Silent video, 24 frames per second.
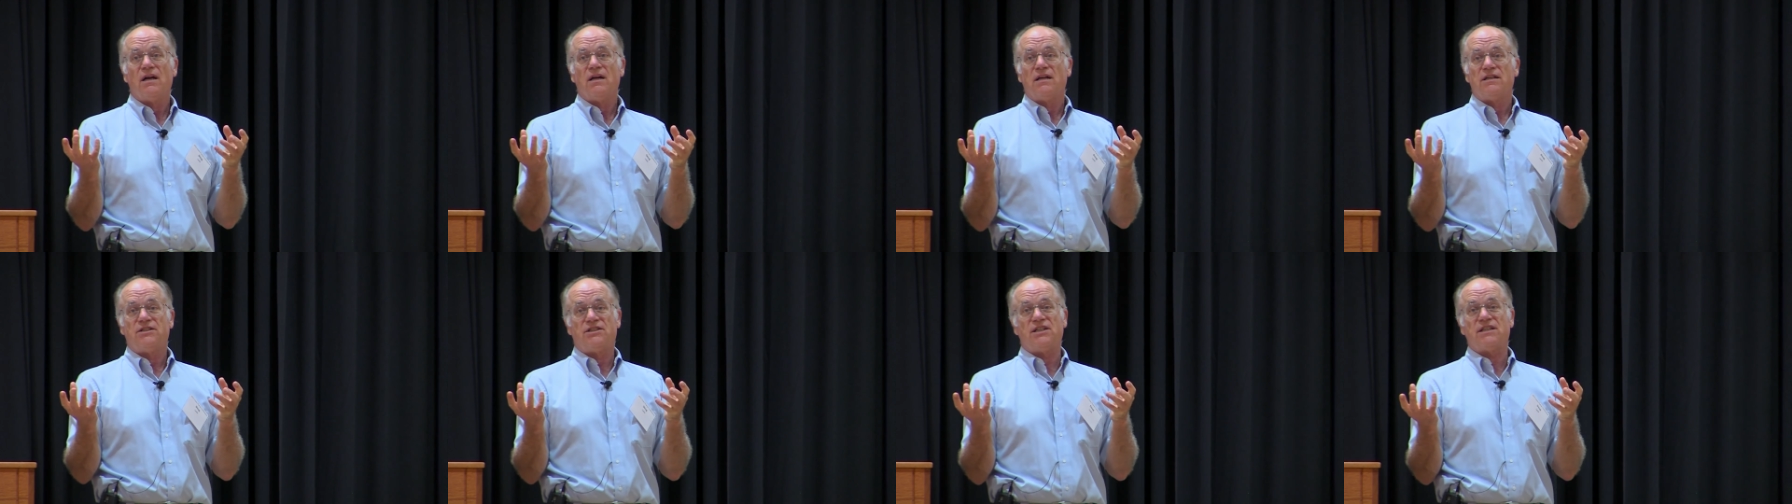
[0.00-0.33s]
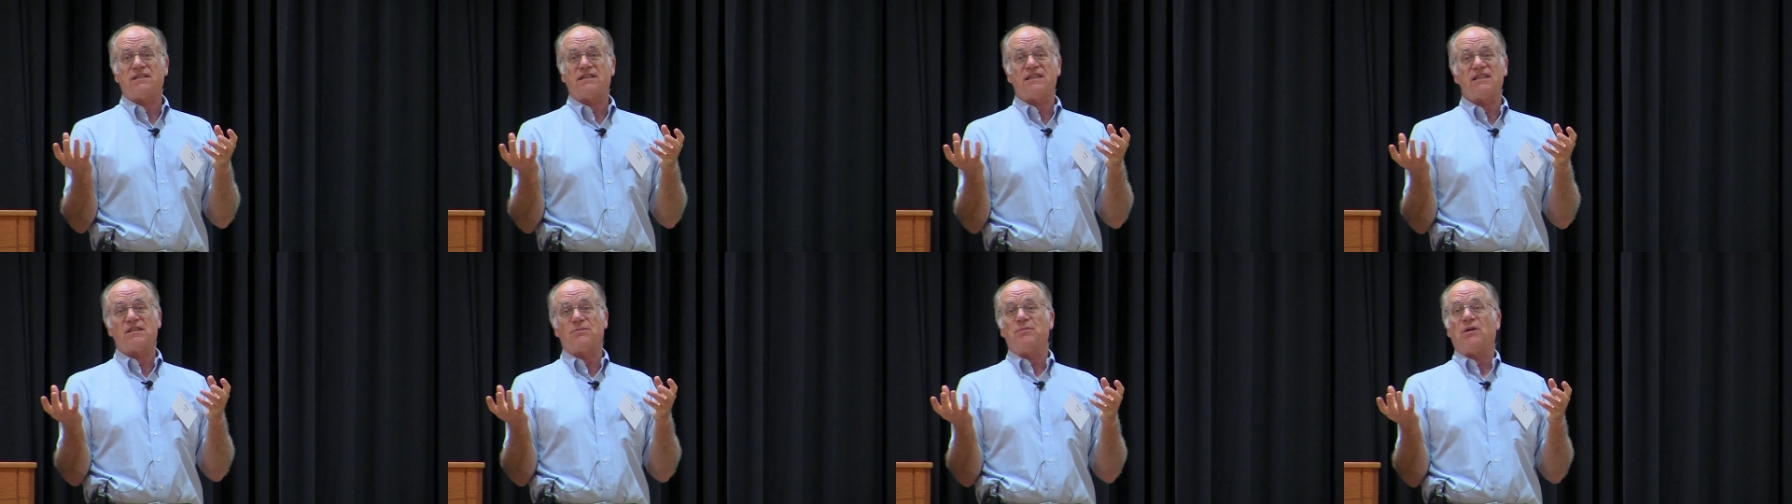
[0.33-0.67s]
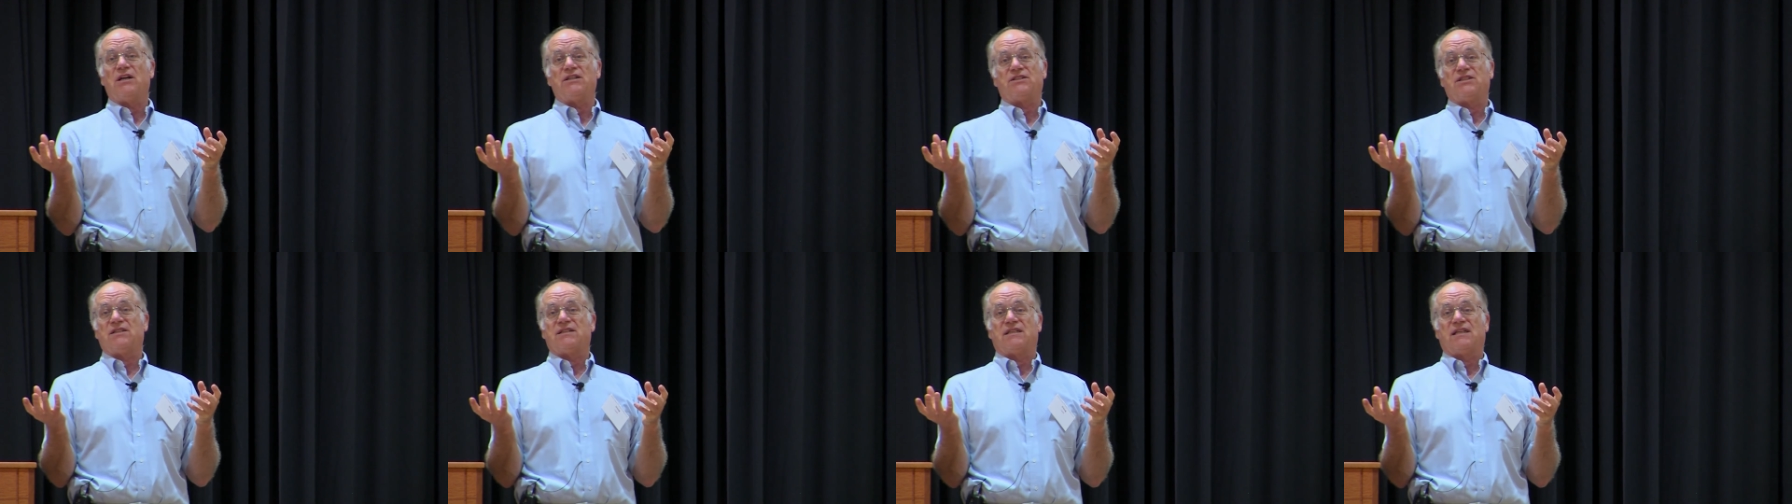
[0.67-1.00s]
just as
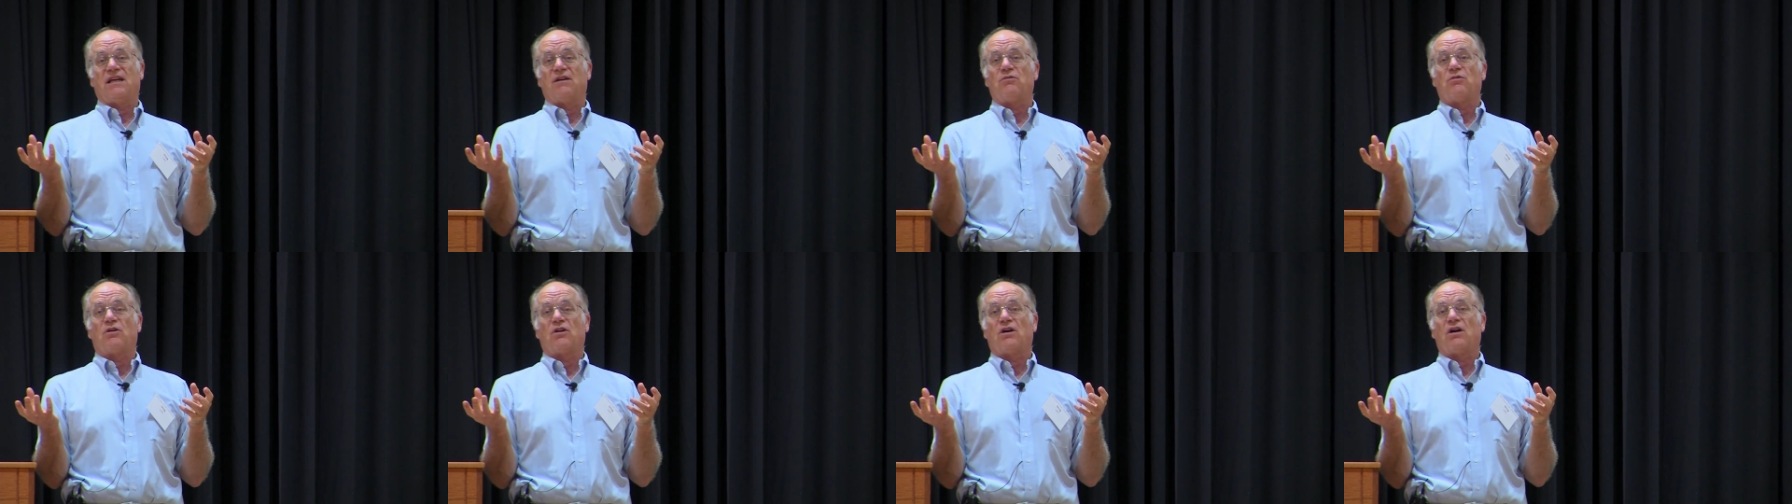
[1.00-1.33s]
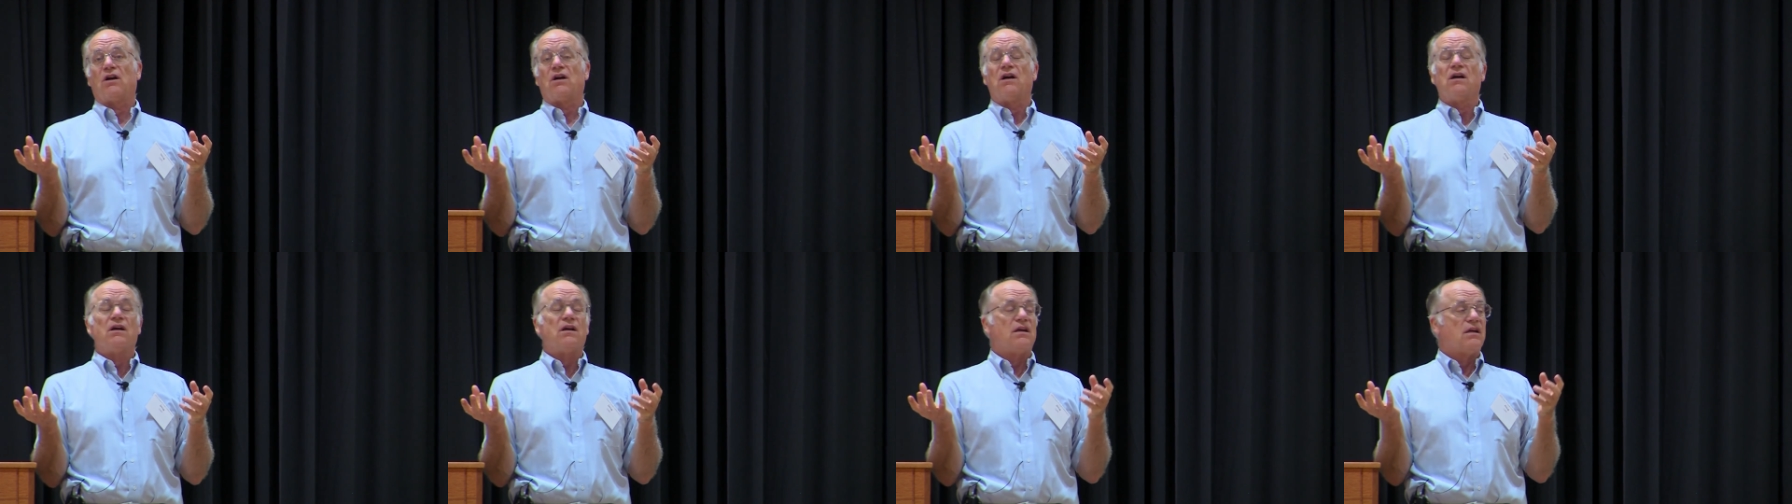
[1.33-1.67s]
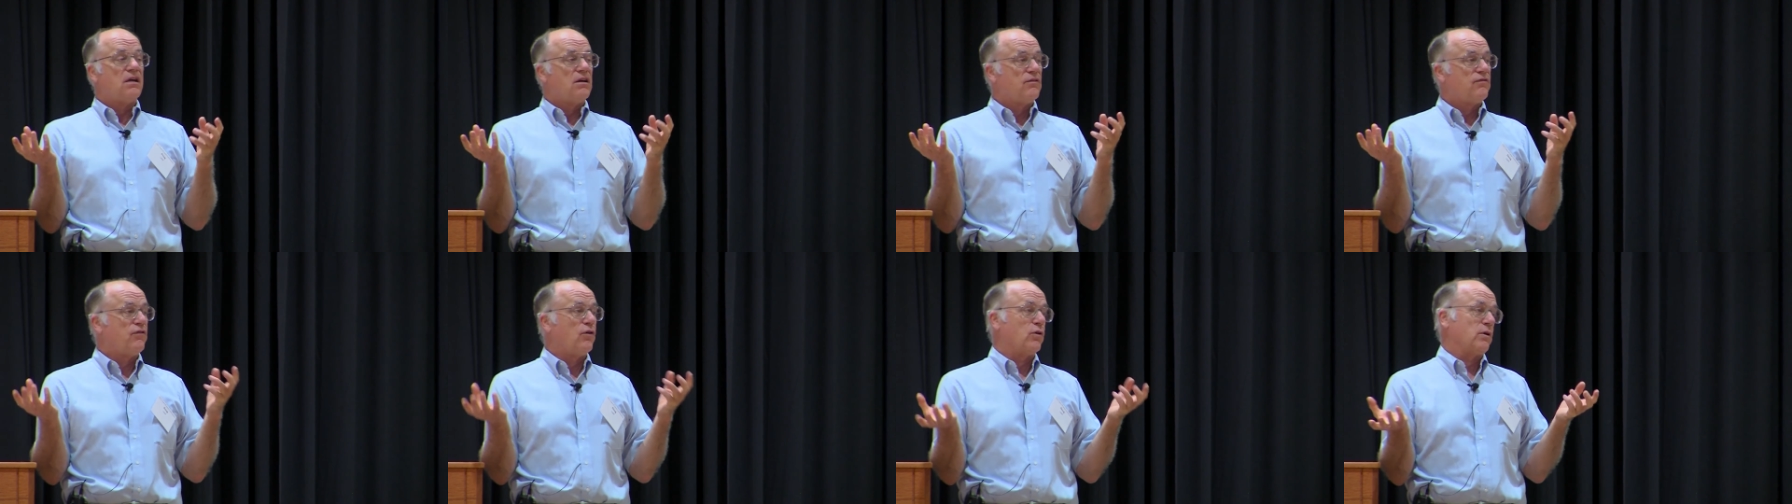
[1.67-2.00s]
much as they were
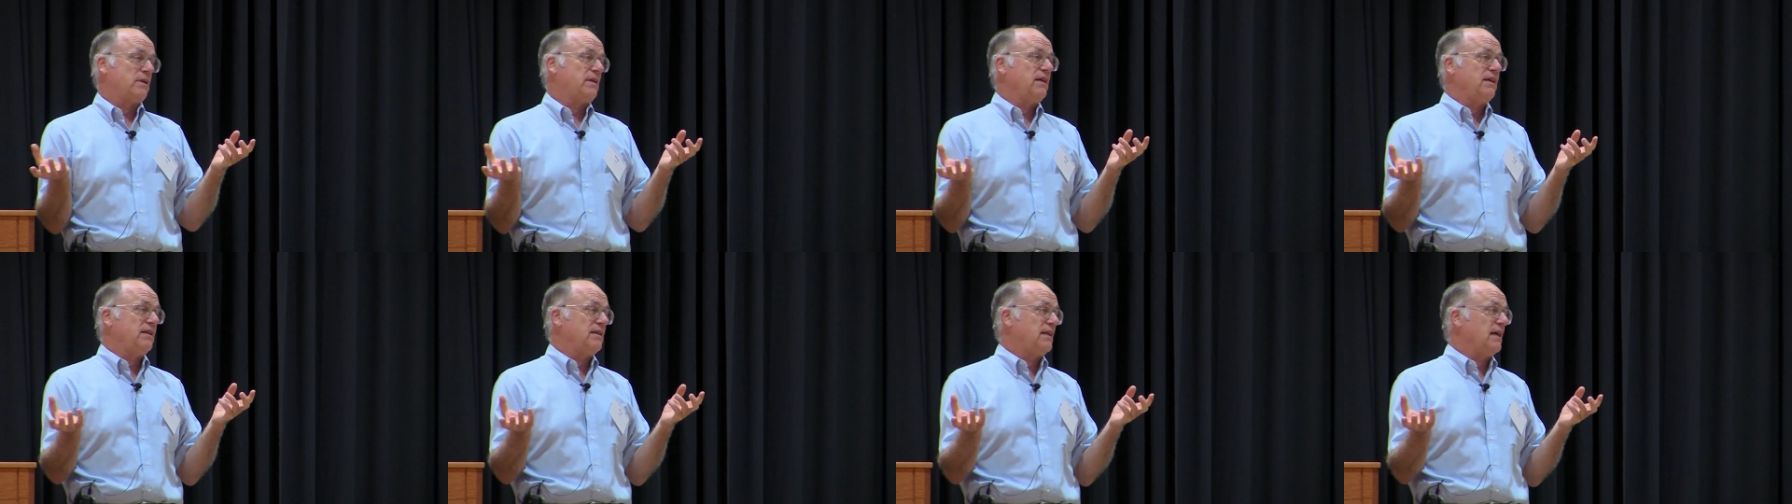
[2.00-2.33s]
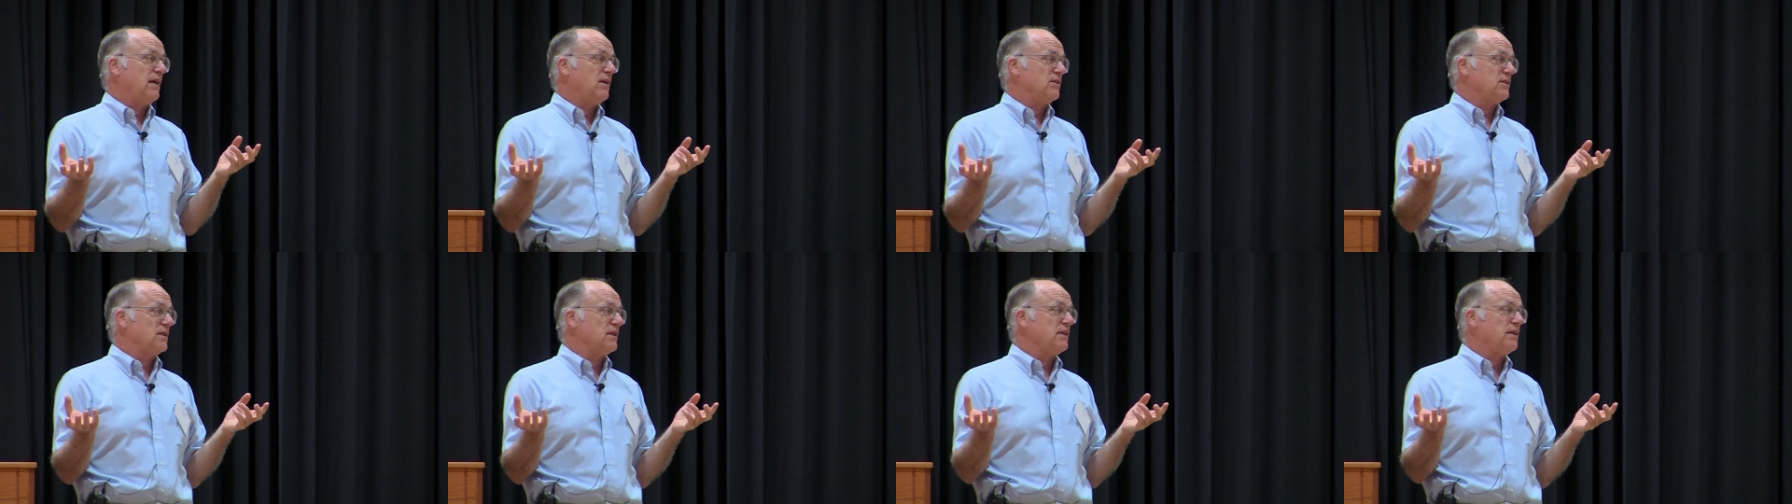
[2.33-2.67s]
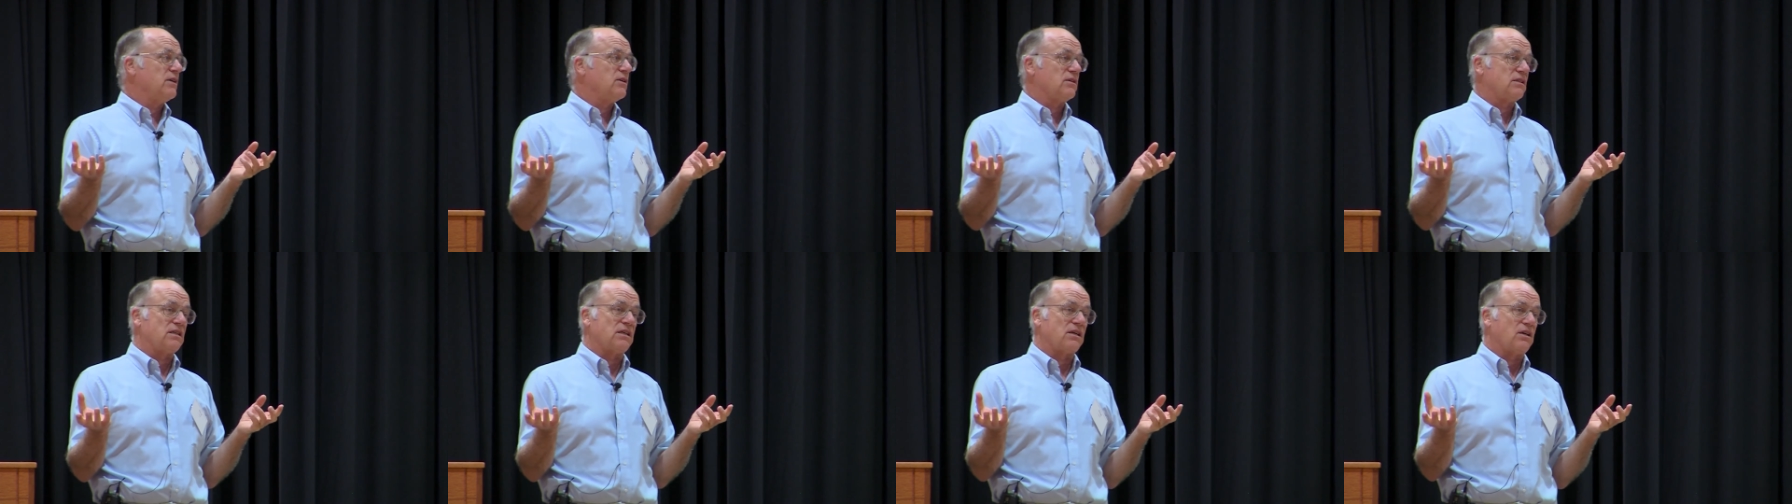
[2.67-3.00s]
14,000
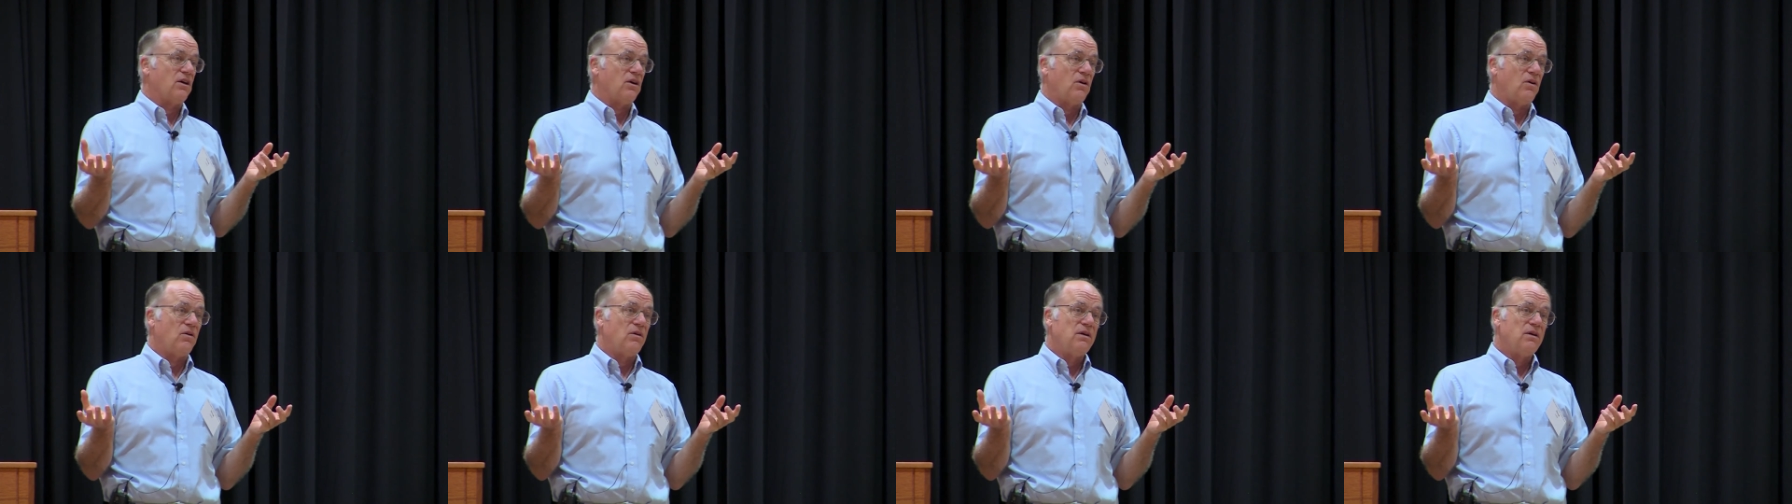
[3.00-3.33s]
years ago.